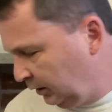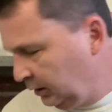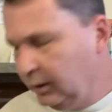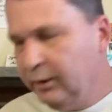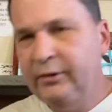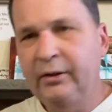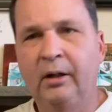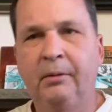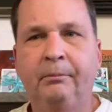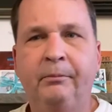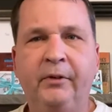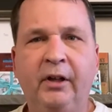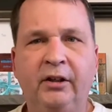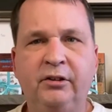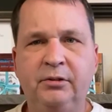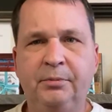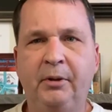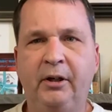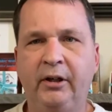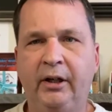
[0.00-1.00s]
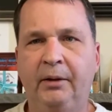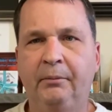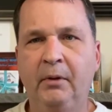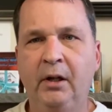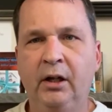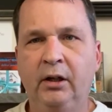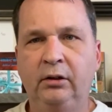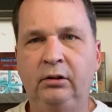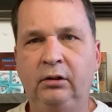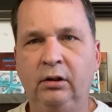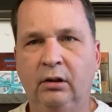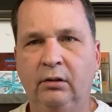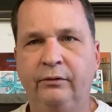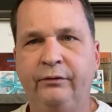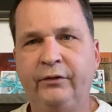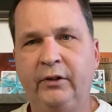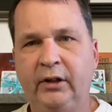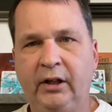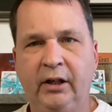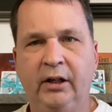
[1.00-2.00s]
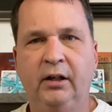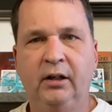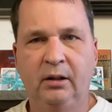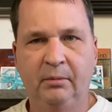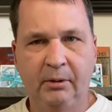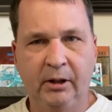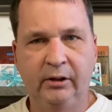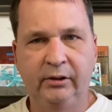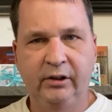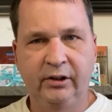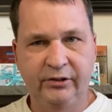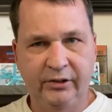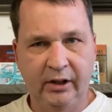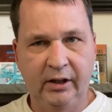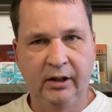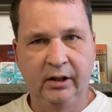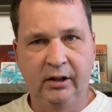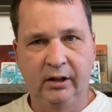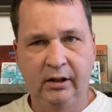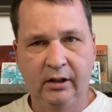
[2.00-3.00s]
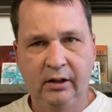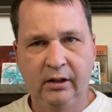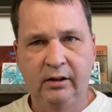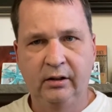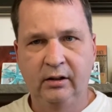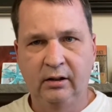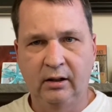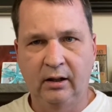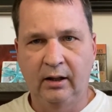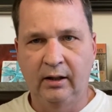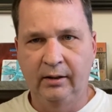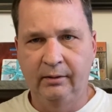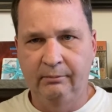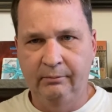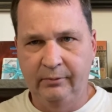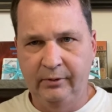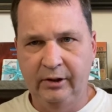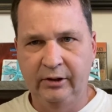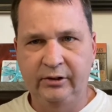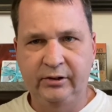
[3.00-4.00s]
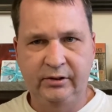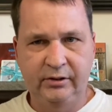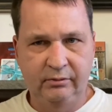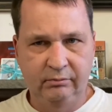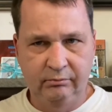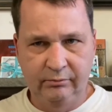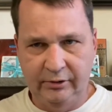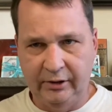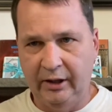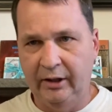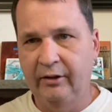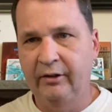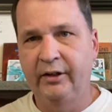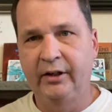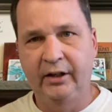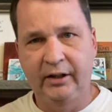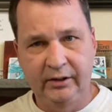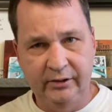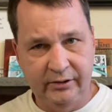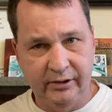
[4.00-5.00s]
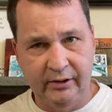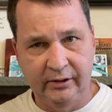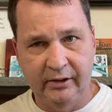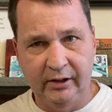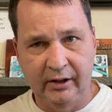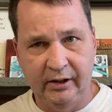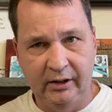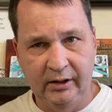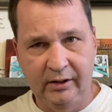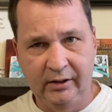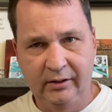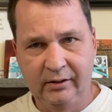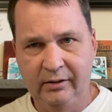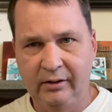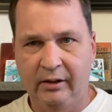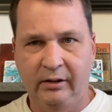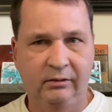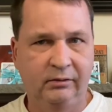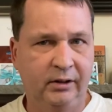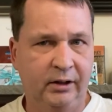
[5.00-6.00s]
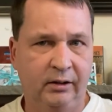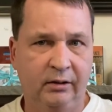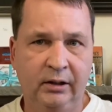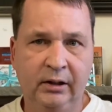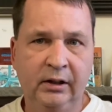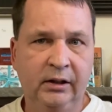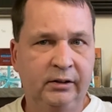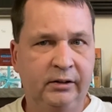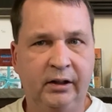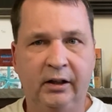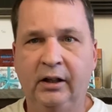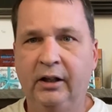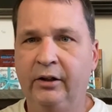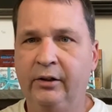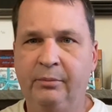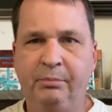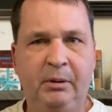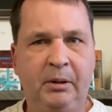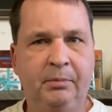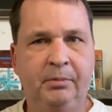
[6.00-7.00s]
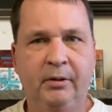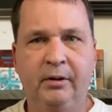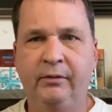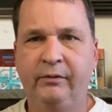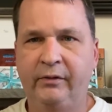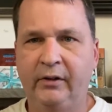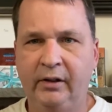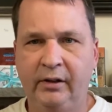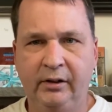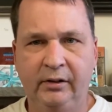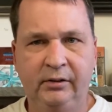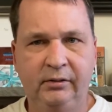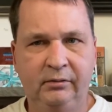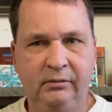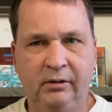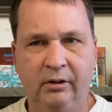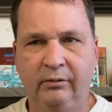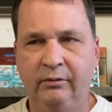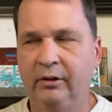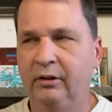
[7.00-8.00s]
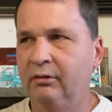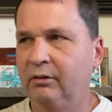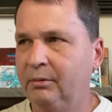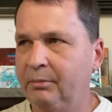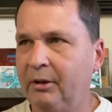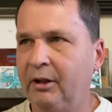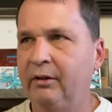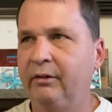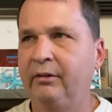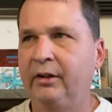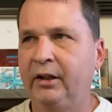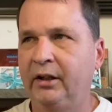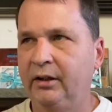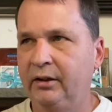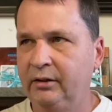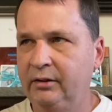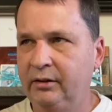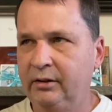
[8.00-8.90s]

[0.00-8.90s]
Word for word: So that's about it. Don't forget about the sale um, this Saturday and Sunday. And, you know, tell other people if they don't know about it,